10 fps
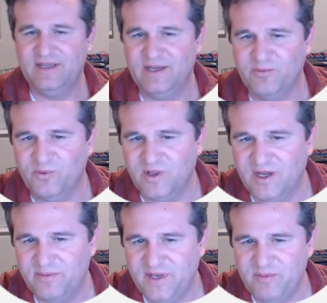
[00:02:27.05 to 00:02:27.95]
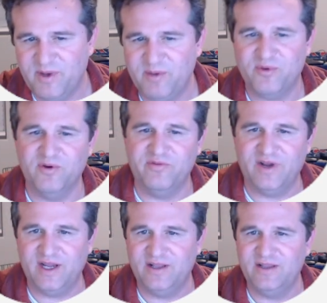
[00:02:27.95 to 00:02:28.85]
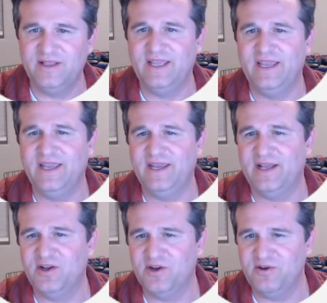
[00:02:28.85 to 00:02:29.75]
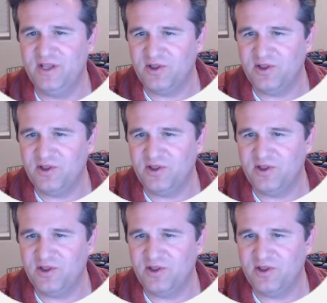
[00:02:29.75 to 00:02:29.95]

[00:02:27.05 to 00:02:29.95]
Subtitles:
And we'll update my profile. And I'll go ahead and